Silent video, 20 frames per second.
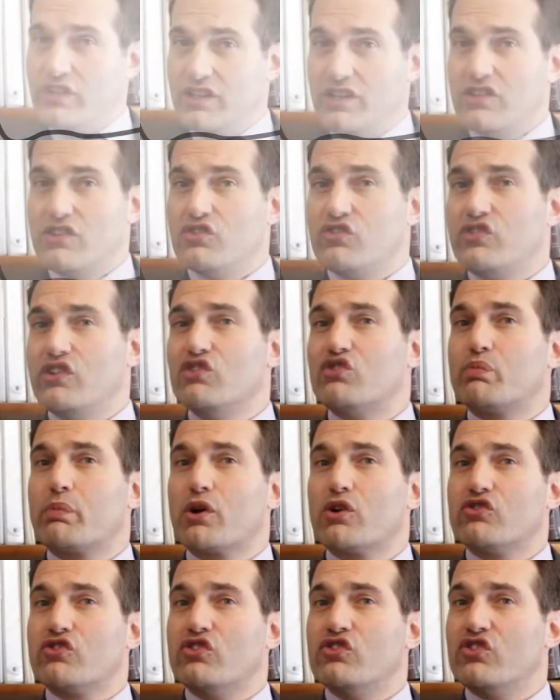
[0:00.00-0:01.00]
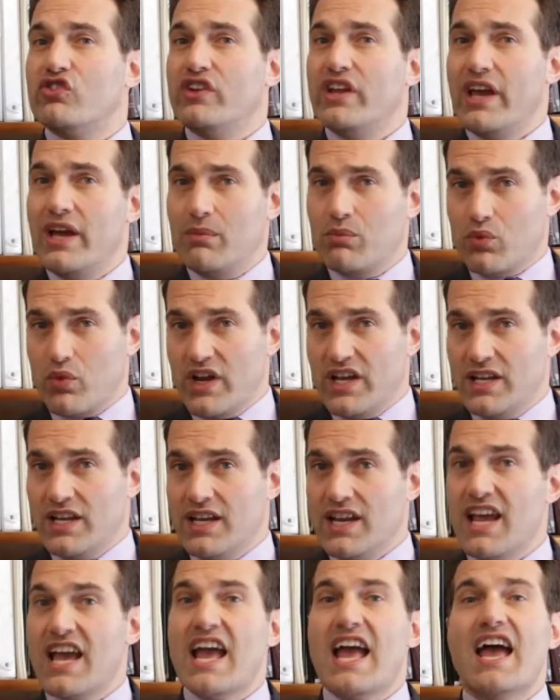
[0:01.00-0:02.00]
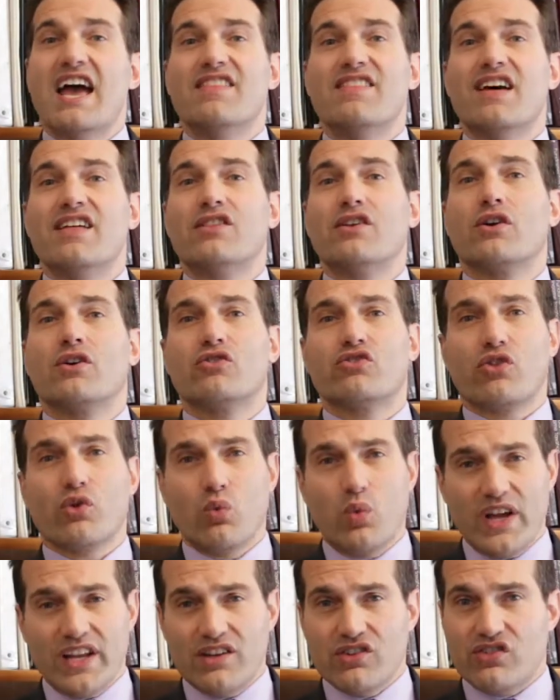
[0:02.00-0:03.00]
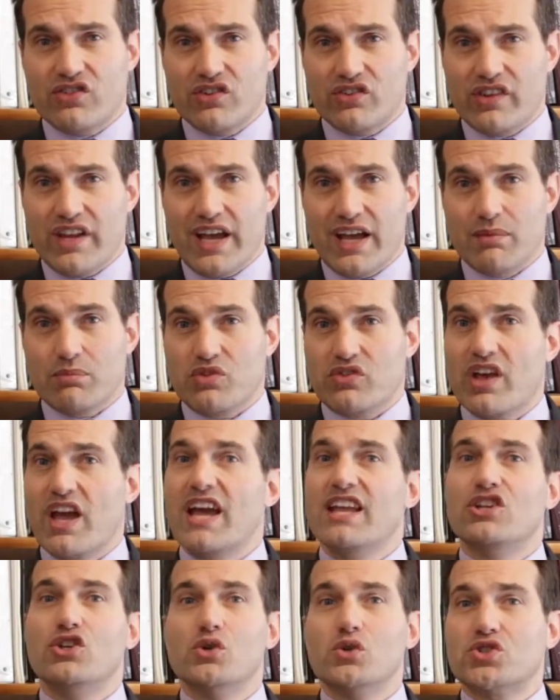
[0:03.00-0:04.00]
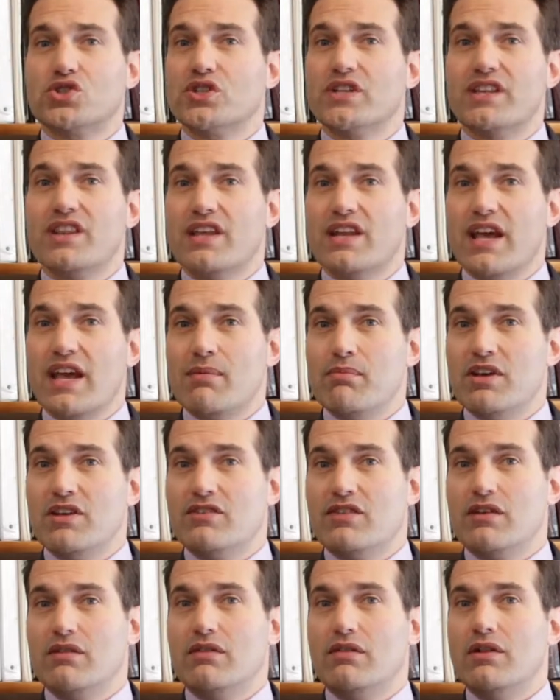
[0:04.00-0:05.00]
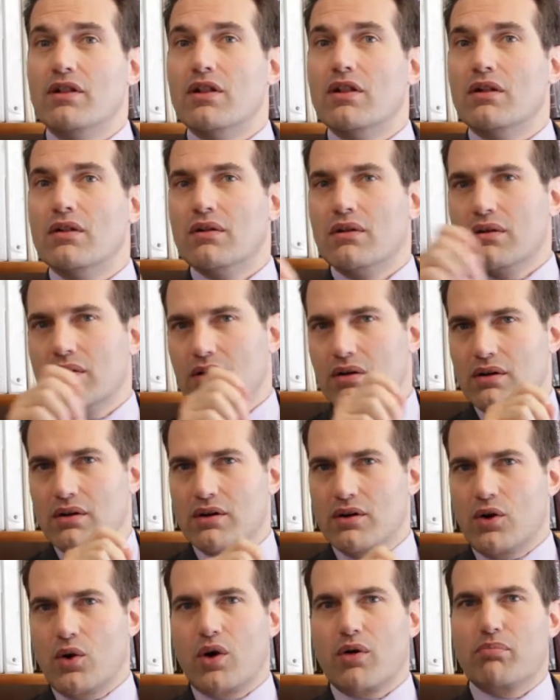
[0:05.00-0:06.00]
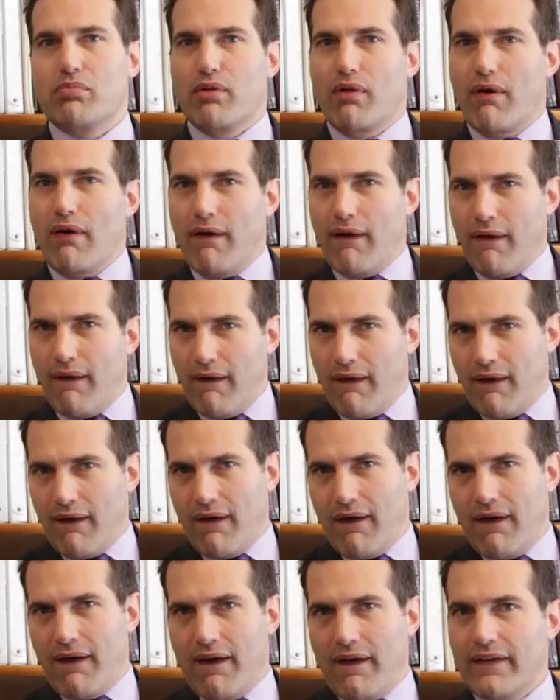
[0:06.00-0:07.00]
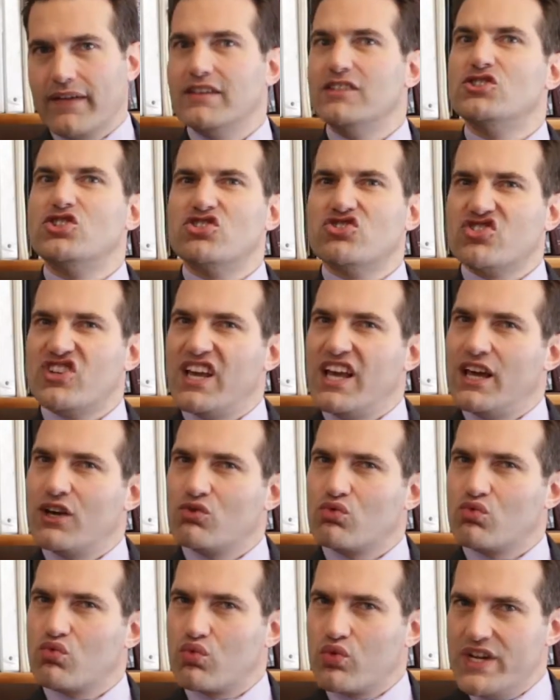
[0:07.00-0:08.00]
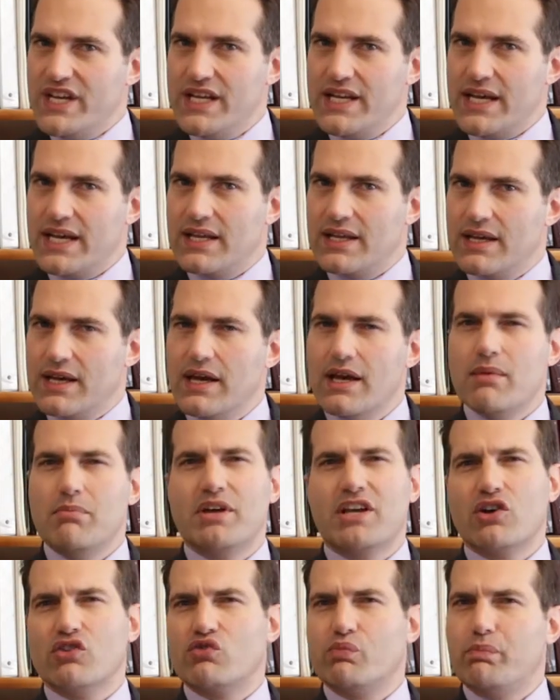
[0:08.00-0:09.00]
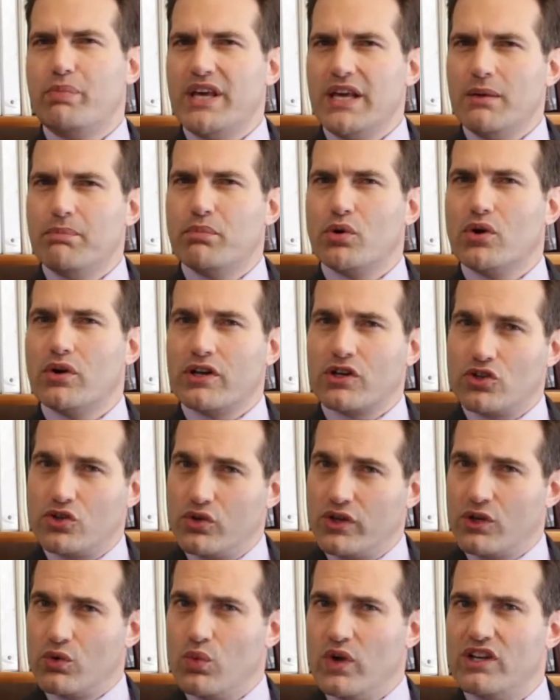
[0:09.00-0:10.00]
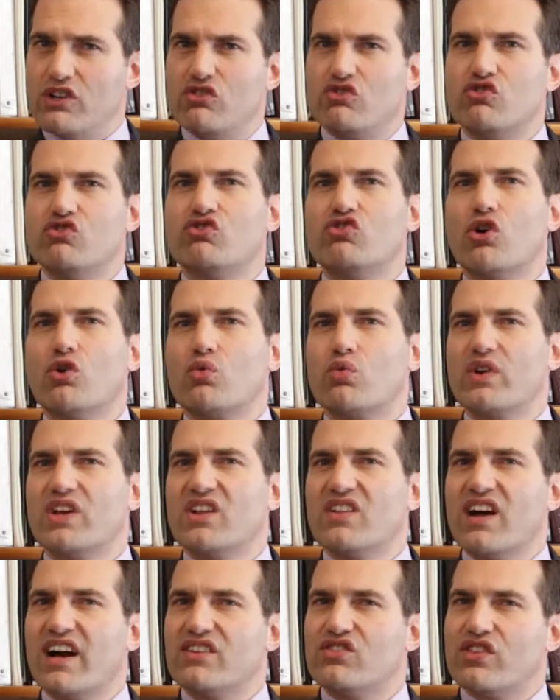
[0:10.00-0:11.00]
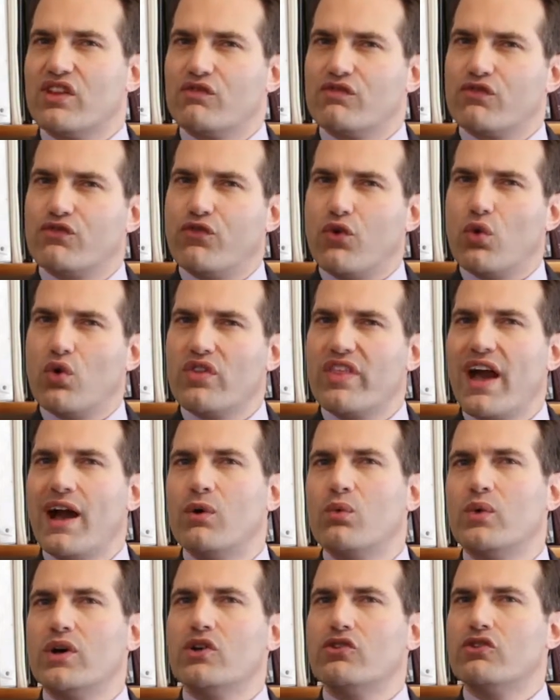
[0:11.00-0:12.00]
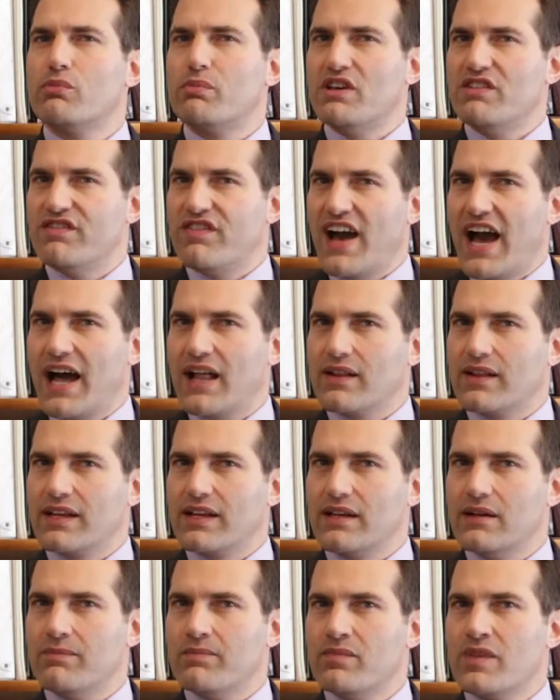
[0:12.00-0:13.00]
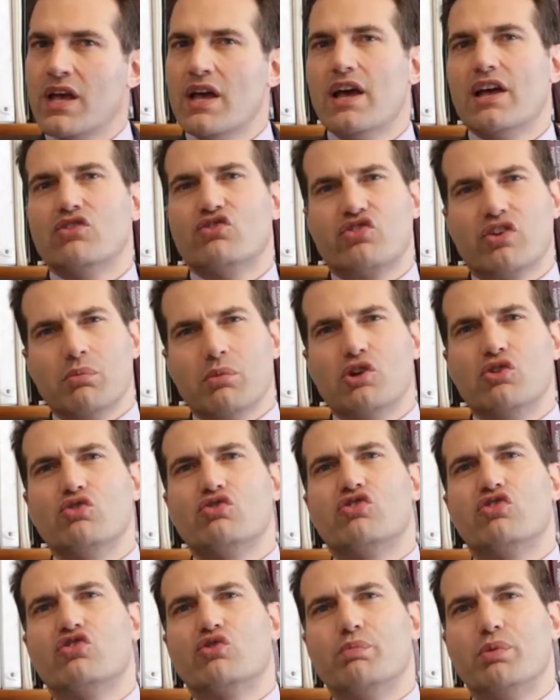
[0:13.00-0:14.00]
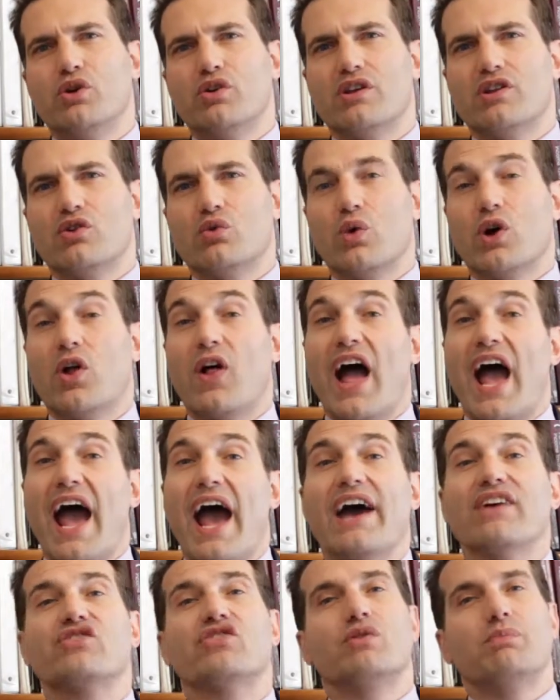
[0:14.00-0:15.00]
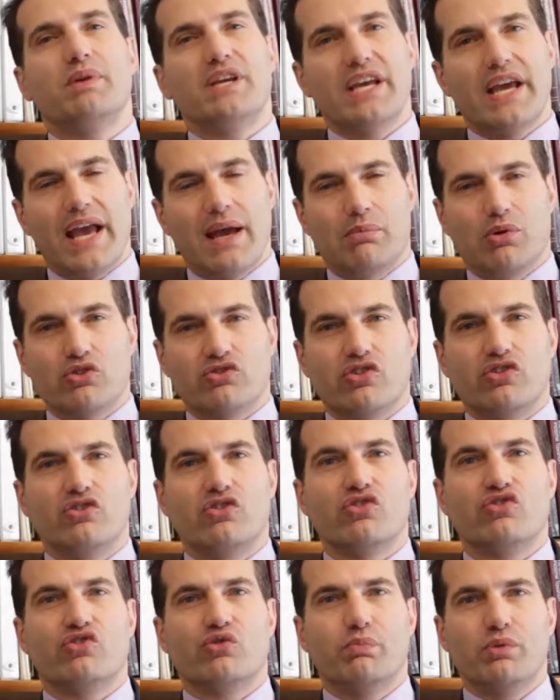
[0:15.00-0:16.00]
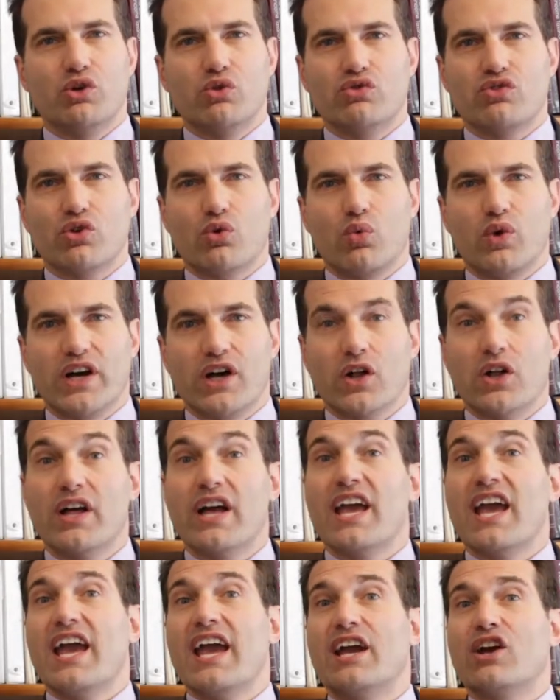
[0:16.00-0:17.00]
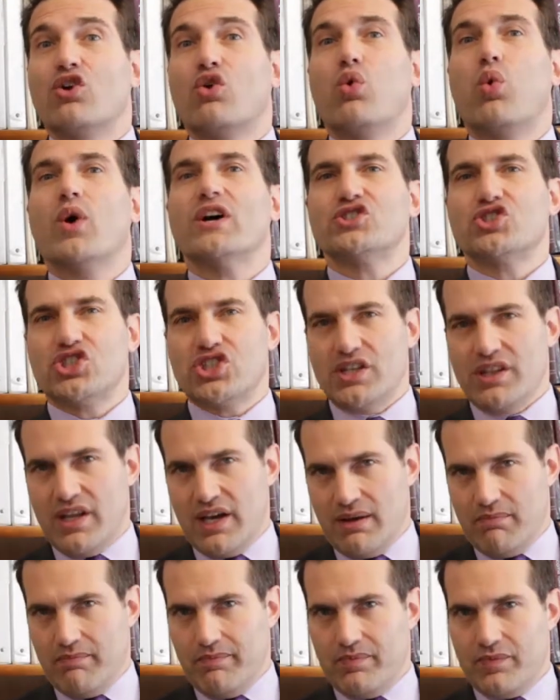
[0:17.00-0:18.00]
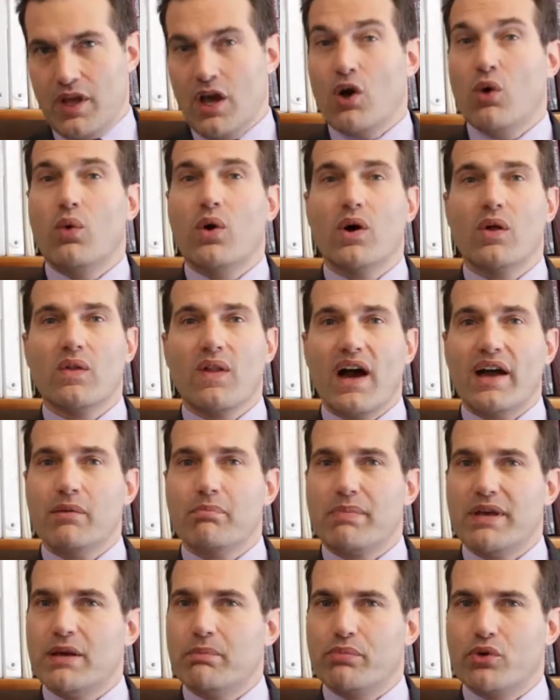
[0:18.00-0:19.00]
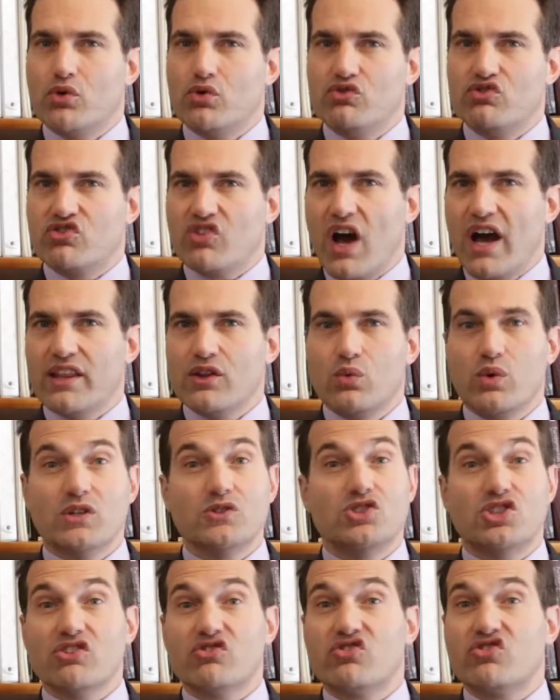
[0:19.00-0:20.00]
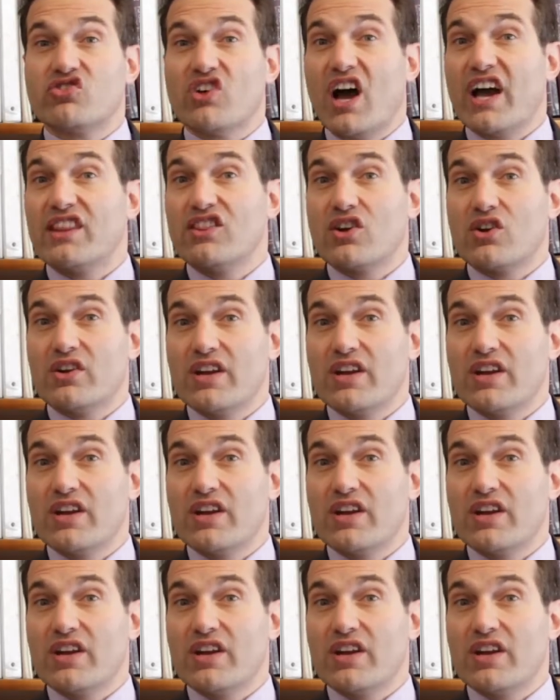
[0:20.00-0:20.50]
the deceased person's name written, and then there's the witnesses' names. And usually the name is ugh or blah. You just can't read it because people, including witnesses, don't realize that for that will to be valid, someone who's disputing the will has to be able to dispute the will and question them. Well, a lot of people who sign the will just sign their